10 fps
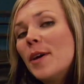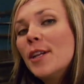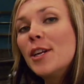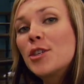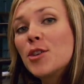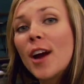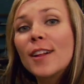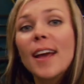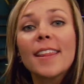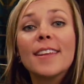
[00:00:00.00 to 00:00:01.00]
rebuilding a
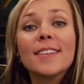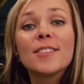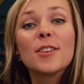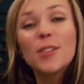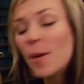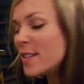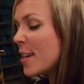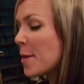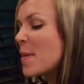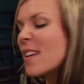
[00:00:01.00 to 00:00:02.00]
truck like this, there's always
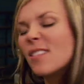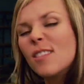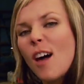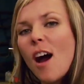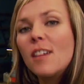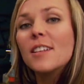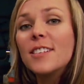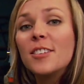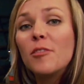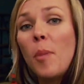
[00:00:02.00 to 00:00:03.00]
going to be a long
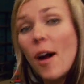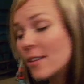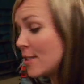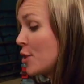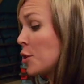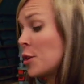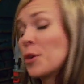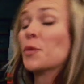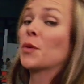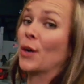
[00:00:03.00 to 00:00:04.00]
list of parts that you're going
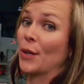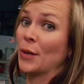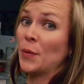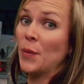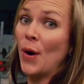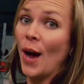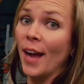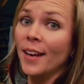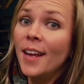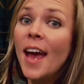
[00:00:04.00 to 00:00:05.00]
to really
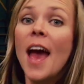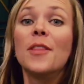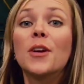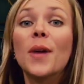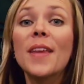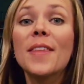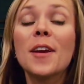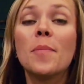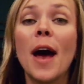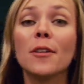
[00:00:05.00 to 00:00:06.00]
want. And the great
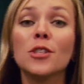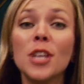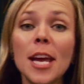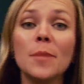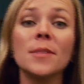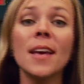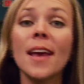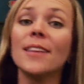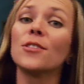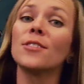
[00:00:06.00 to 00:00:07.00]
thing about Jeeps
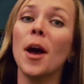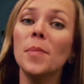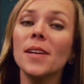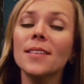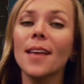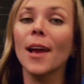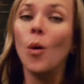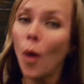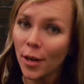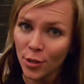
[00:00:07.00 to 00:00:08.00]
is there's companies like
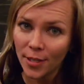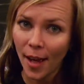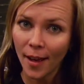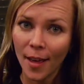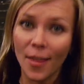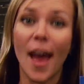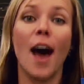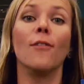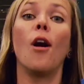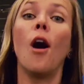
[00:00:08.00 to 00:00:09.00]
Quadratec that
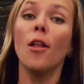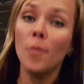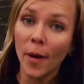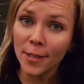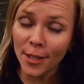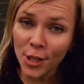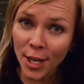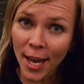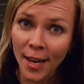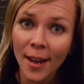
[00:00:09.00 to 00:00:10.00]
have all the parts that you
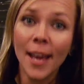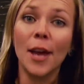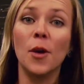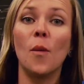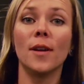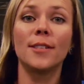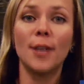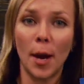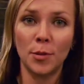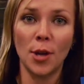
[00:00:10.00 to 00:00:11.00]
need in a
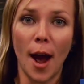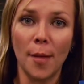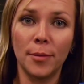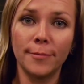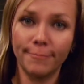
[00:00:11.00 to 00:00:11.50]
one-stop shop.